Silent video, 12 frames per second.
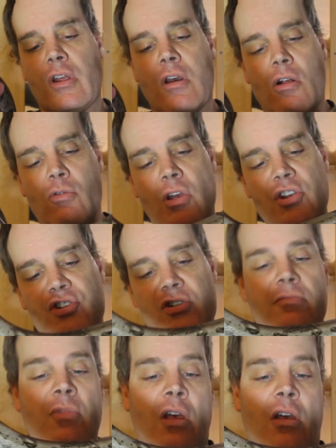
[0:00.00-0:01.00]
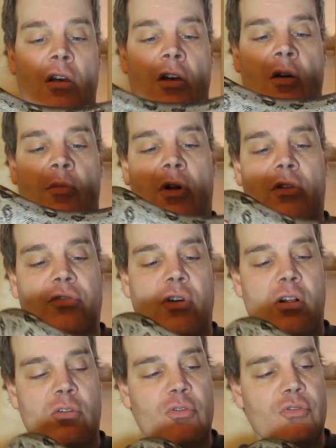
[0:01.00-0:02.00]
coloration, but his
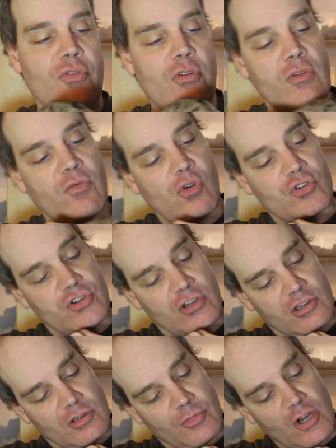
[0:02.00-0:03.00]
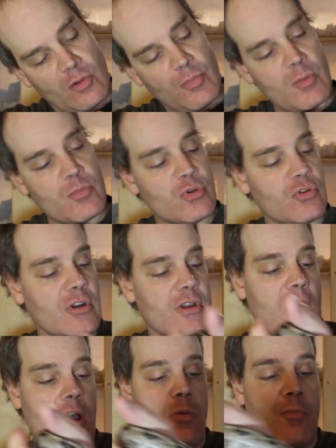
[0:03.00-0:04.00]
colors are unfortunately a little bit muted
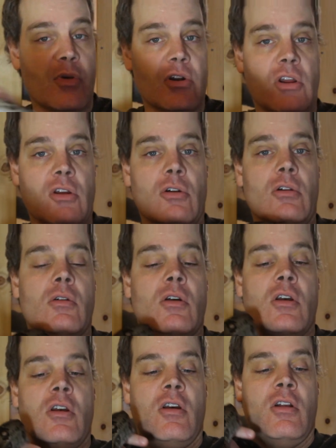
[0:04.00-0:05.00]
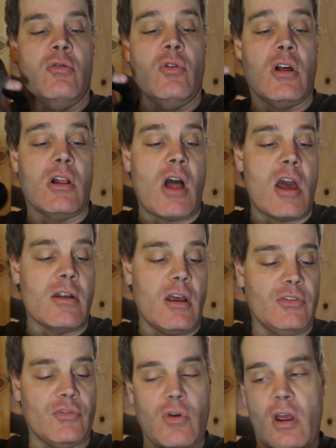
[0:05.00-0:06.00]
now, but he'll look a lot
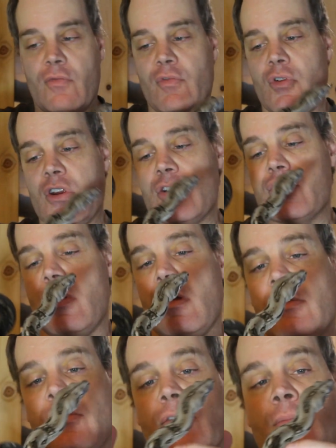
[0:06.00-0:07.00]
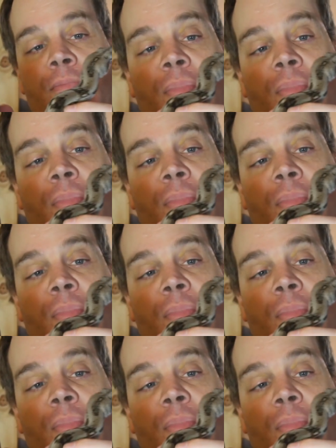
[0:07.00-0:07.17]
nicer after he sheds.